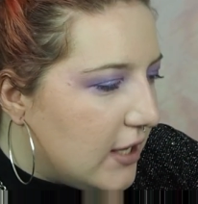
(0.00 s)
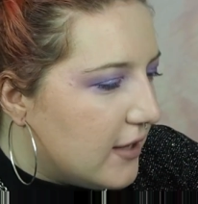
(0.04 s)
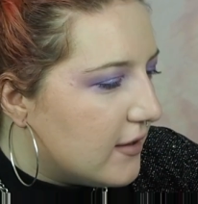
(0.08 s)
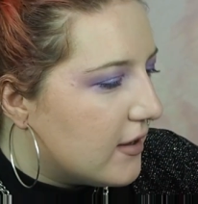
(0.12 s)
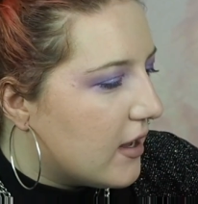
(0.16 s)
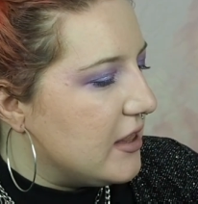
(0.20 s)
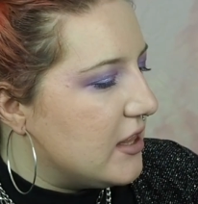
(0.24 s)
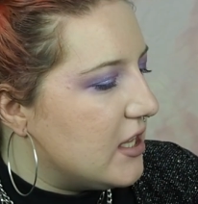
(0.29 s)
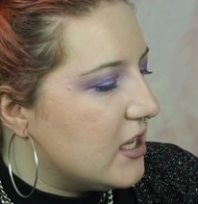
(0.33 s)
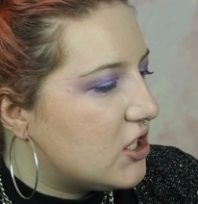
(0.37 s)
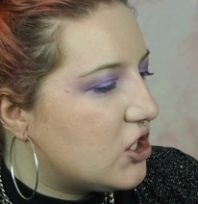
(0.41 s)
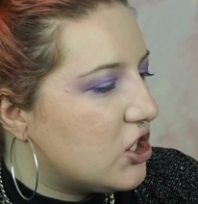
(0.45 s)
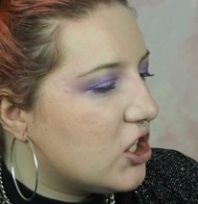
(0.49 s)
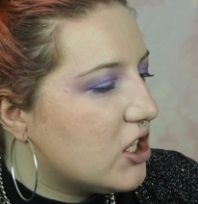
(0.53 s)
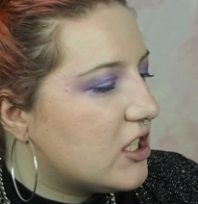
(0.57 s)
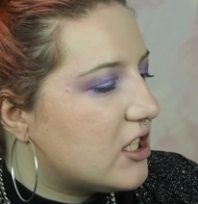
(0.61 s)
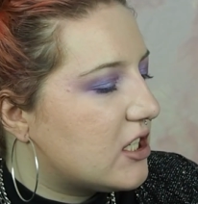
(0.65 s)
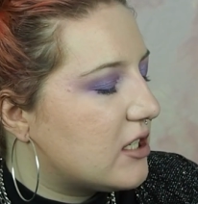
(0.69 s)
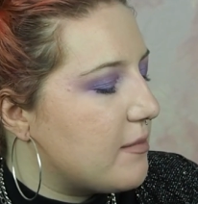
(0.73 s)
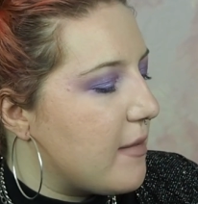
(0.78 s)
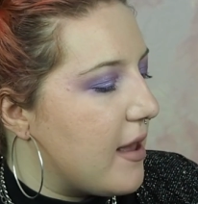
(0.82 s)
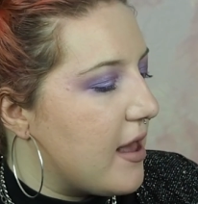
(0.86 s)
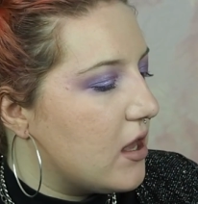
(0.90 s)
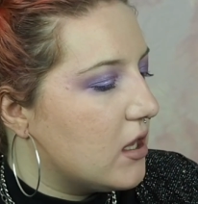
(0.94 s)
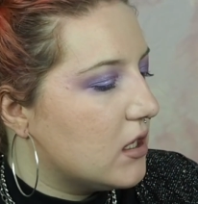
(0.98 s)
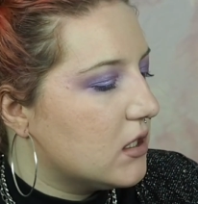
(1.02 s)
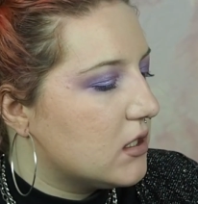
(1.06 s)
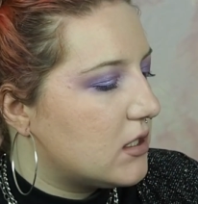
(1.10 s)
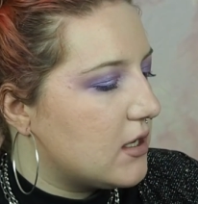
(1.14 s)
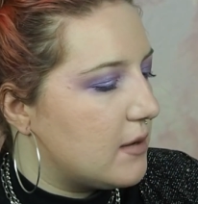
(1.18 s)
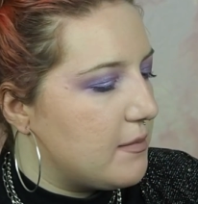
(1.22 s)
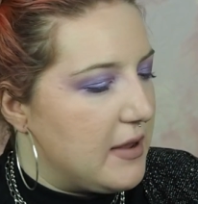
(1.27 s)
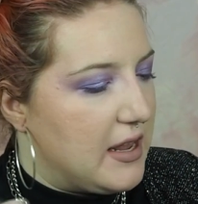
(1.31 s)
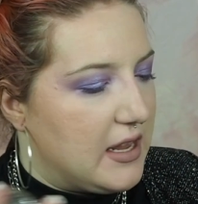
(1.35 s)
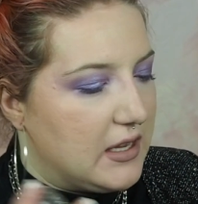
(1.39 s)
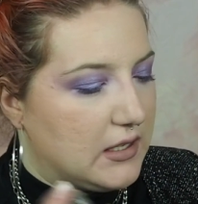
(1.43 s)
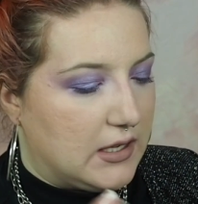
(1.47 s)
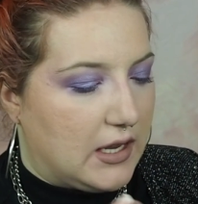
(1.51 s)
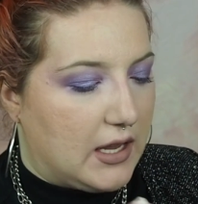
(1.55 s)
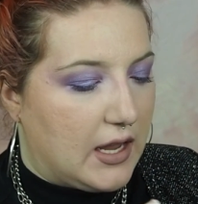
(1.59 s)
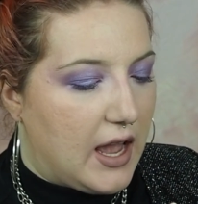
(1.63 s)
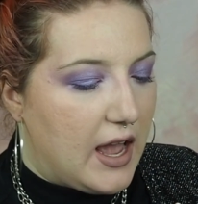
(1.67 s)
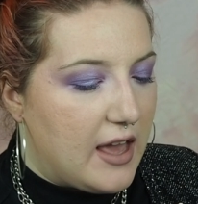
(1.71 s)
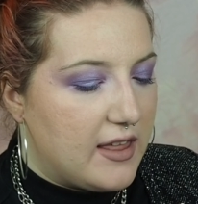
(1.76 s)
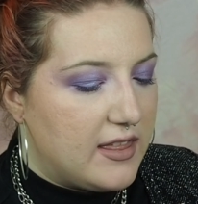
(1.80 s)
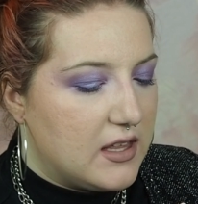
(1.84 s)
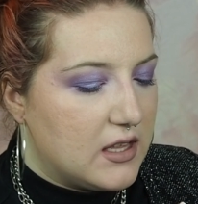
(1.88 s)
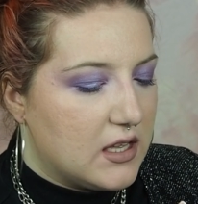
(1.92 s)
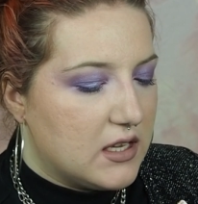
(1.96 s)
This just smells amazing.
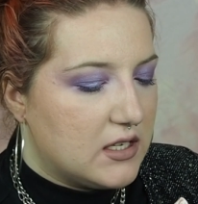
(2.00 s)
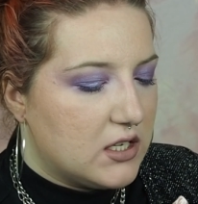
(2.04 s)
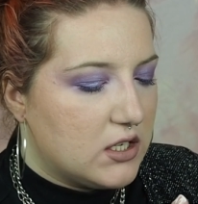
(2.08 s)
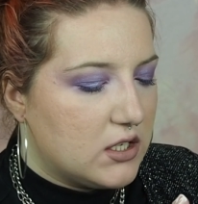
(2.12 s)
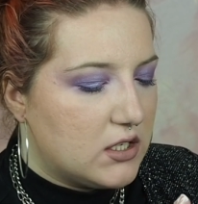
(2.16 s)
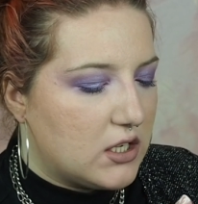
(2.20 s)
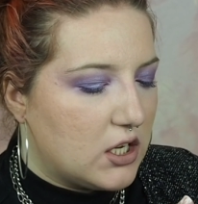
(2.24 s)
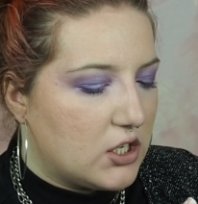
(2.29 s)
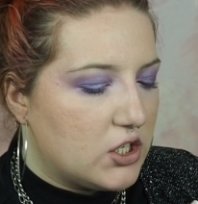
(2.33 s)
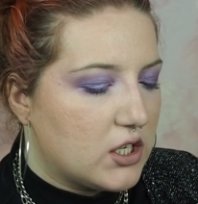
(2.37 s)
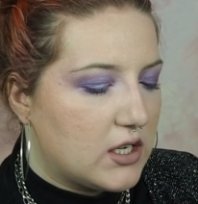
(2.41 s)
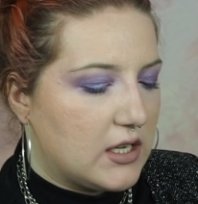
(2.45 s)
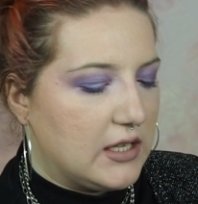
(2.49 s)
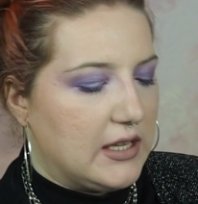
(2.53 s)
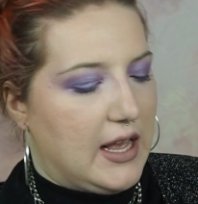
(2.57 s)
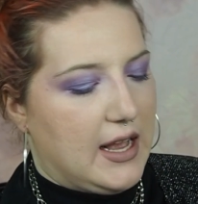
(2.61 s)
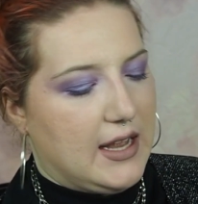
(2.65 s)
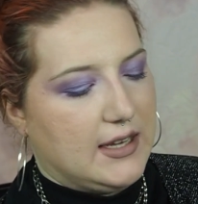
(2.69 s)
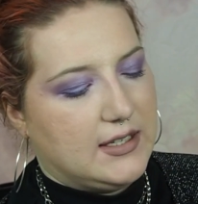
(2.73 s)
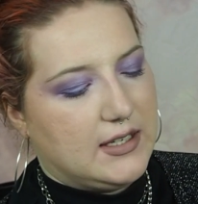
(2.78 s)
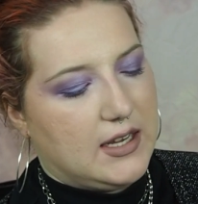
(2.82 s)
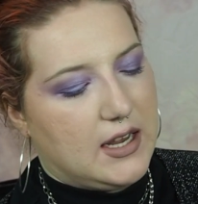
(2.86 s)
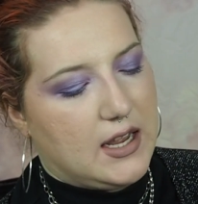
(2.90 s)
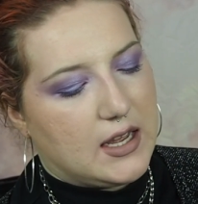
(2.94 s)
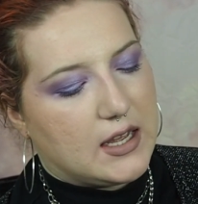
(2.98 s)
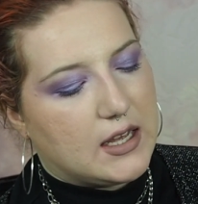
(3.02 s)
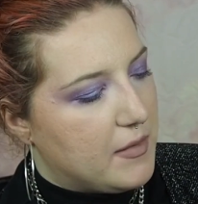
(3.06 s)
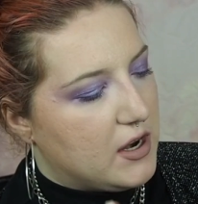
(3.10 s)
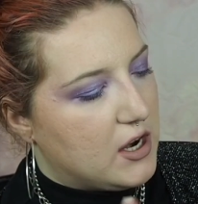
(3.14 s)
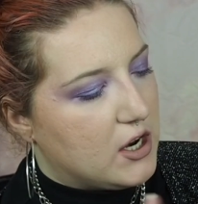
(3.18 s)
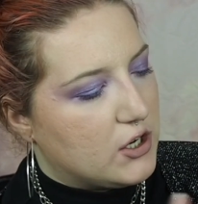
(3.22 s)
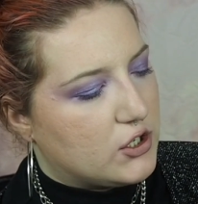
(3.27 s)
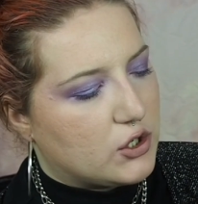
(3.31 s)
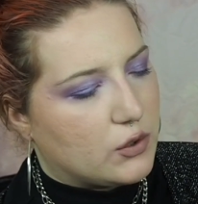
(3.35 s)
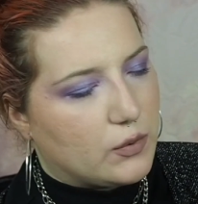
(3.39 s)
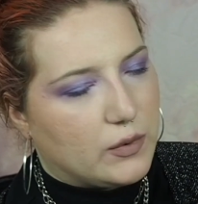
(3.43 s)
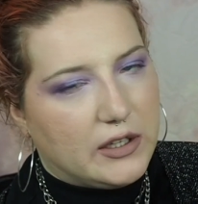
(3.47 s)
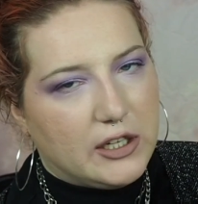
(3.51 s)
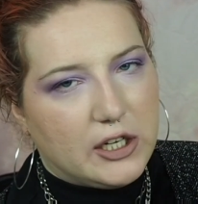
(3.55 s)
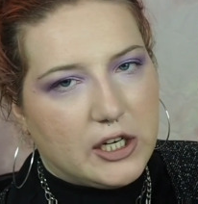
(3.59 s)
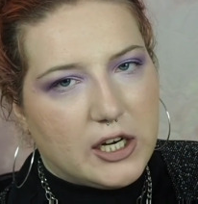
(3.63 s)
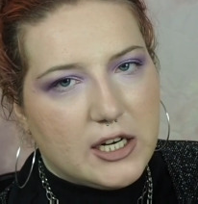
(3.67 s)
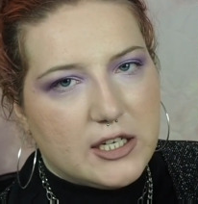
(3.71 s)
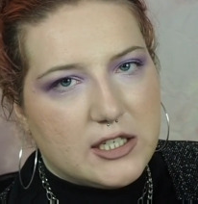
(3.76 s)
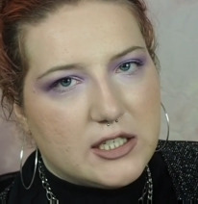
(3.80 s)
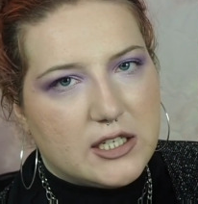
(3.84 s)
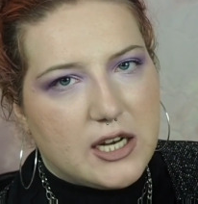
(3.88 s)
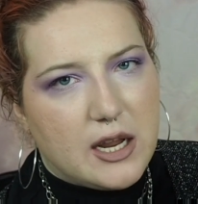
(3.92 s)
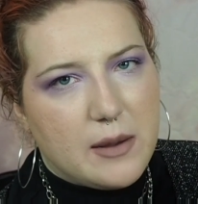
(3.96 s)
I think this is such a classic, and it's a really
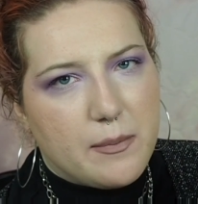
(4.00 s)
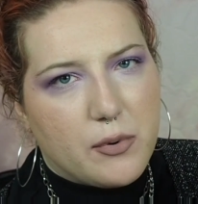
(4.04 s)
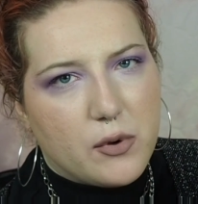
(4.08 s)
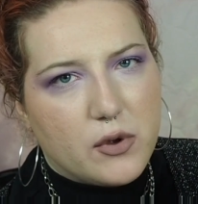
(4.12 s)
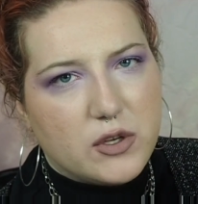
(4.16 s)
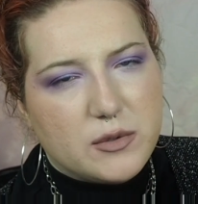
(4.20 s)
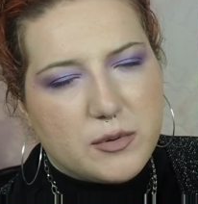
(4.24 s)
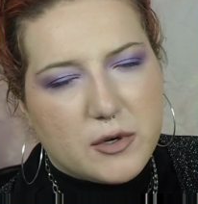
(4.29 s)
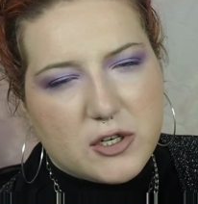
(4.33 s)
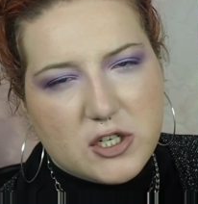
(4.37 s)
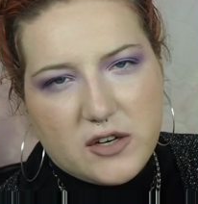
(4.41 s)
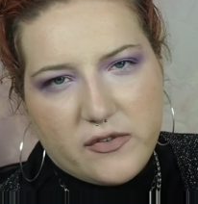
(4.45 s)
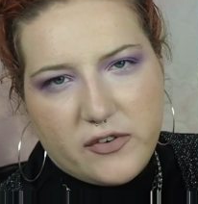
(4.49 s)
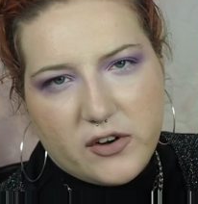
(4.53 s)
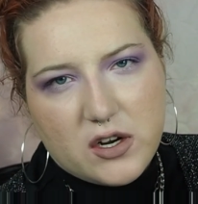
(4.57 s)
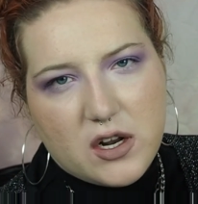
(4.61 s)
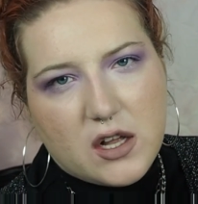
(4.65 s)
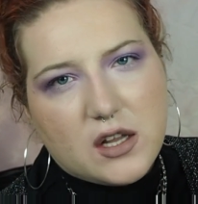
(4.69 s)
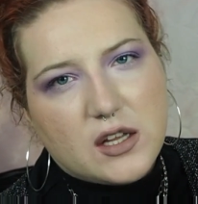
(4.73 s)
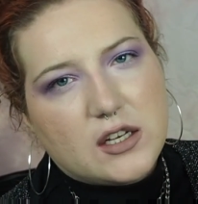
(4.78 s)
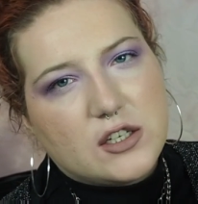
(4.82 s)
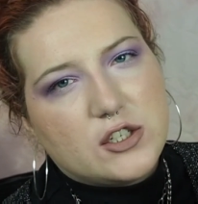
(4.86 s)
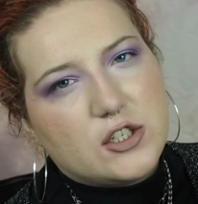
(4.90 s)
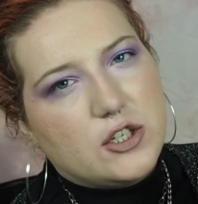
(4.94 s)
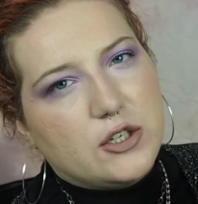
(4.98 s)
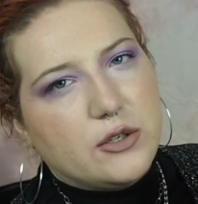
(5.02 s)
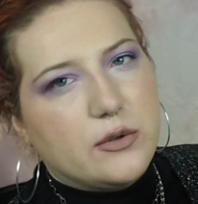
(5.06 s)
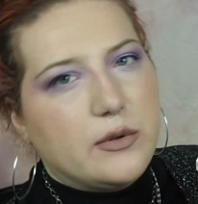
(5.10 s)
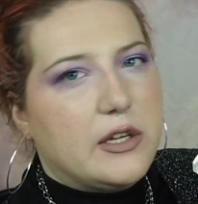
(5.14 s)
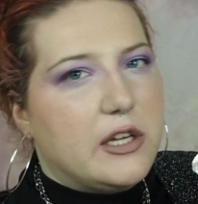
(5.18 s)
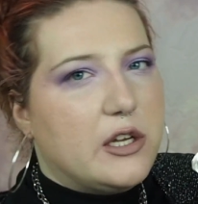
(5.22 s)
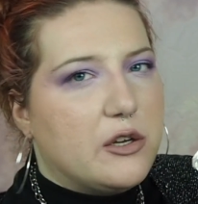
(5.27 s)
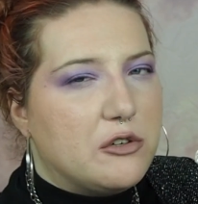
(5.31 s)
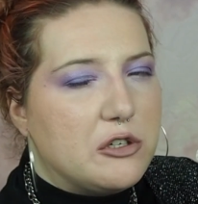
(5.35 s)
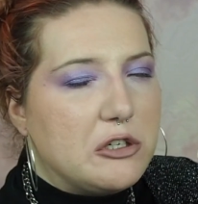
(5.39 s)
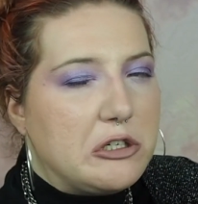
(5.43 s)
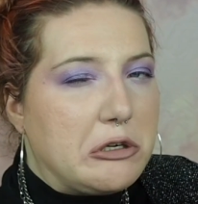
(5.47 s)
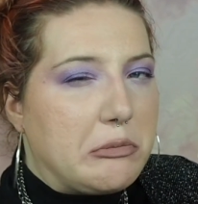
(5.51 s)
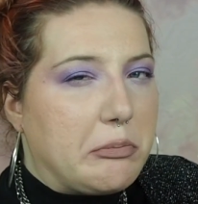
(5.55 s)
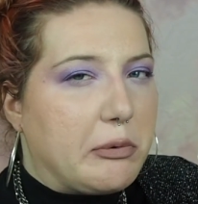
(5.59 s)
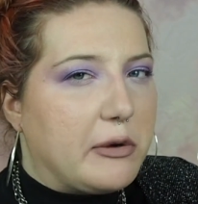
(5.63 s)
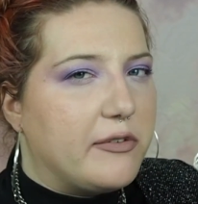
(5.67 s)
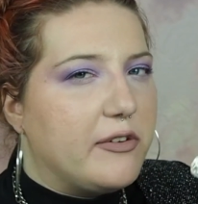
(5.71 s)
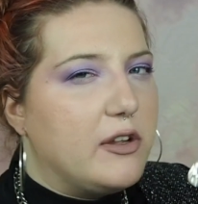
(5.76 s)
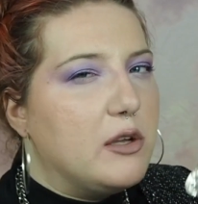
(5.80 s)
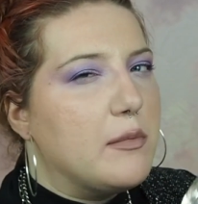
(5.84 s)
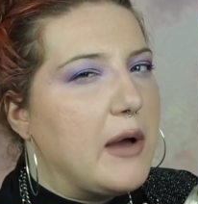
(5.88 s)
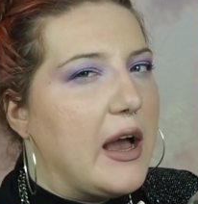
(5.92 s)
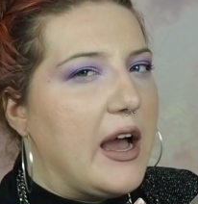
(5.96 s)
great staple, especially if you're not like too huge into
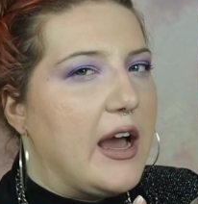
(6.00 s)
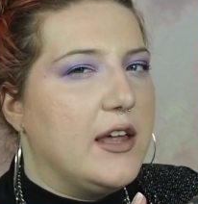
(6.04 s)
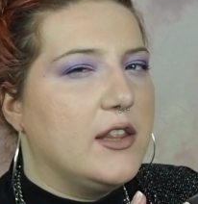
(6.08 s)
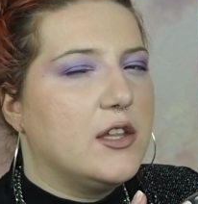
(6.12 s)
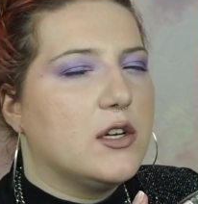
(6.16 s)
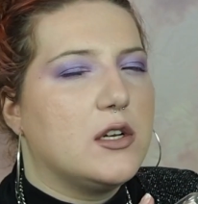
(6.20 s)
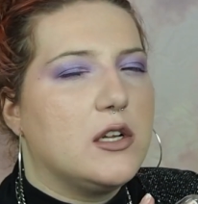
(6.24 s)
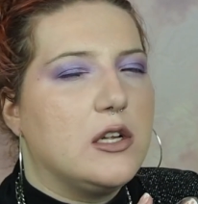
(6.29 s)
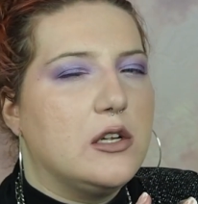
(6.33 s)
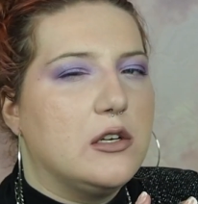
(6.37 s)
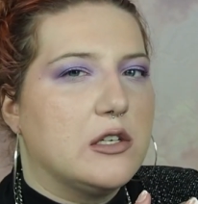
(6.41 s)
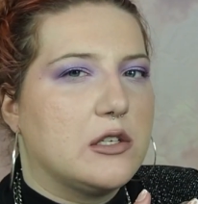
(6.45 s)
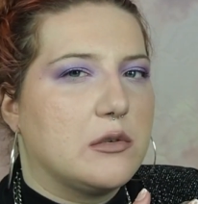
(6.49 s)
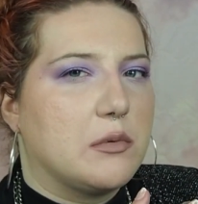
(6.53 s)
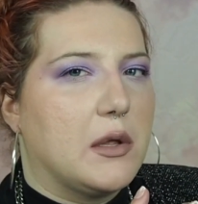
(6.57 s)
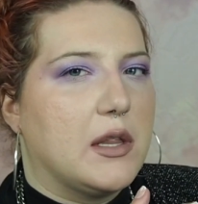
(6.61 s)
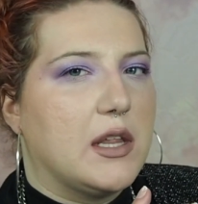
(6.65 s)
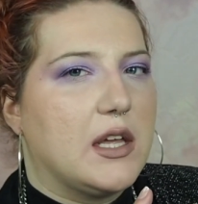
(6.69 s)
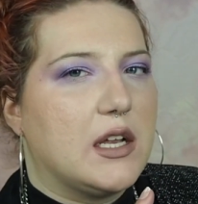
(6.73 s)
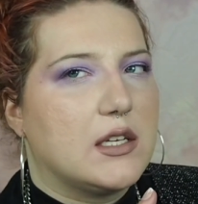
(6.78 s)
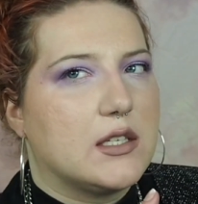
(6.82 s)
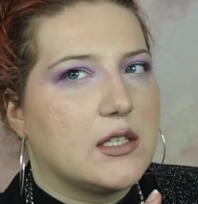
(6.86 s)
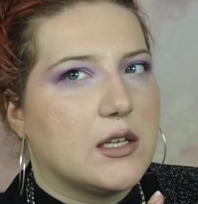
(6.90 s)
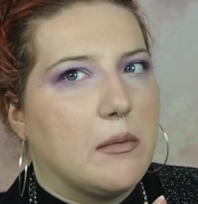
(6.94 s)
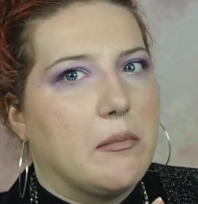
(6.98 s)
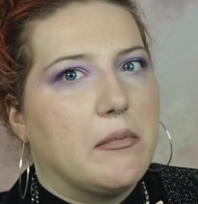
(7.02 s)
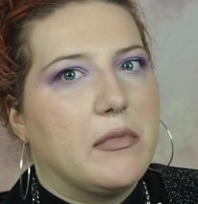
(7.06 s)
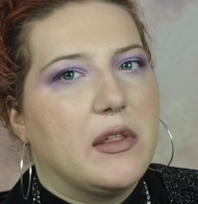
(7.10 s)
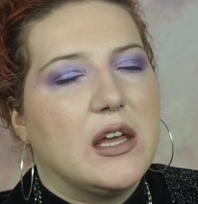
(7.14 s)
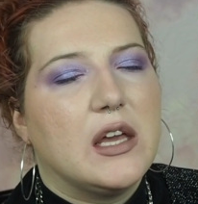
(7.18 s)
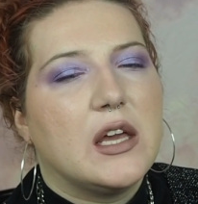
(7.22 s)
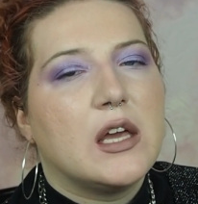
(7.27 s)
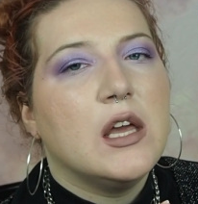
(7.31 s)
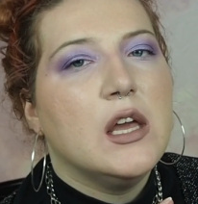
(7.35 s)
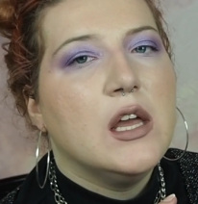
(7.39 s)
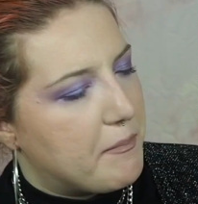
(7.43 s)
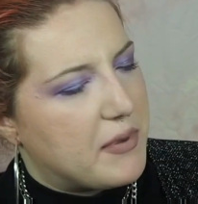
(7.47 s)
perfume either and you just want like something.